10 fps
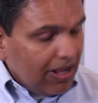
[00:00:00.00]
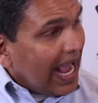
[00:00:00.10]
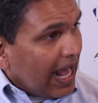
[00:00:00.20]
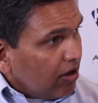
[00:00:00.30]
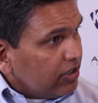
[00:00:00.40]

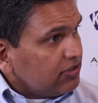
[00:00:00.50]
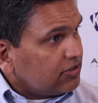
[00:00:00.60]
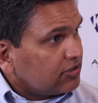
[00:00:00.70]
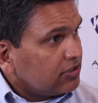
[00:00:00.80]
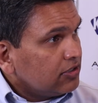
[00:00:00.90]

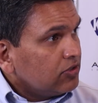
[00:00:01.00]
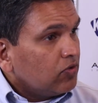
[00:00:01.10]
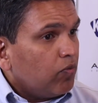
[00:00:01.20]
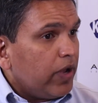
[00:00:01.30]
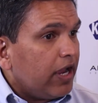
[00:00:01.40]
alloys
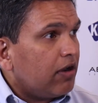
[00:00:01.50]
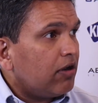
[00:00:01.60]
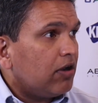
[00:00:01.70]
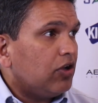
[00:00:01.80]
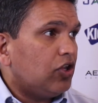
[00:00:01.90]
where
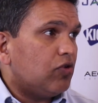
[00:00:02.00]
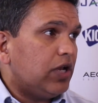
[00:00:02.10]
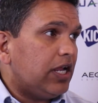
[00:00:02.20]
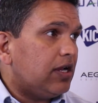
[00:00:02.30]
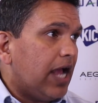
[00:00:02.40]
you
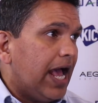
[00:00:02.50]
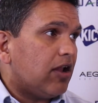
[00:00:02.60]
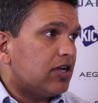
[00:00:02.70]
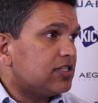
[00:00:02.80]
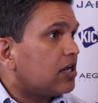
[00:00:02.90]
need
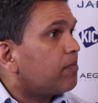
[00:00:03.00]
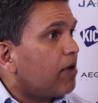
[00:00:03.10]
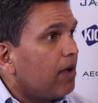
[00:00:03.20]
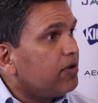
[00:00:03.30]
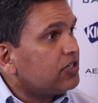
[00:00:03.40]
alloys that are
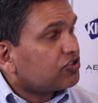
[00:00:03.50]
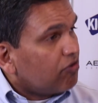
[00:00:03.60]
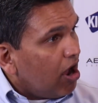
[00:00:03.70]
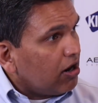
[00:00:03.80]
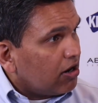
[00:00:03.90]
probably
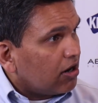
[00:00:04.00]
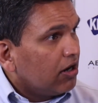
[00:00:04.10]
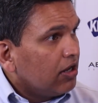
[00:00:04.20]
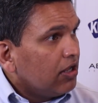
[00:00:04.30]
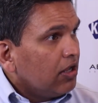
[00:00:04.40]
stronger
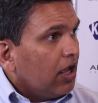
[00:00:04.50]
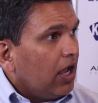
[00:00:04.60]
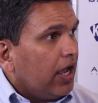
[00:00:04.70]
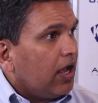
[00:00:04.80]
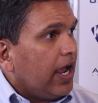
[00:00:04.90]

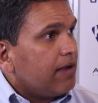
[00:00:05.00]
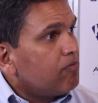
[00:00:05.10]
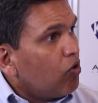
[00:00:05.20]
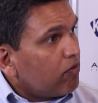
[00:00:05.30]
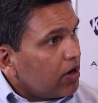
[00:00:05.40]
and
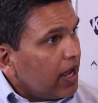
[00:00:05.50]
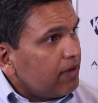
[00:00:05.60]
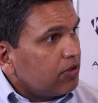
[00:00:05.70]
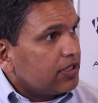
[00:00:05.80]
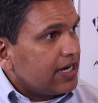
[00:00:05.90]
more
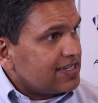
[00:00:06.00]
reliable than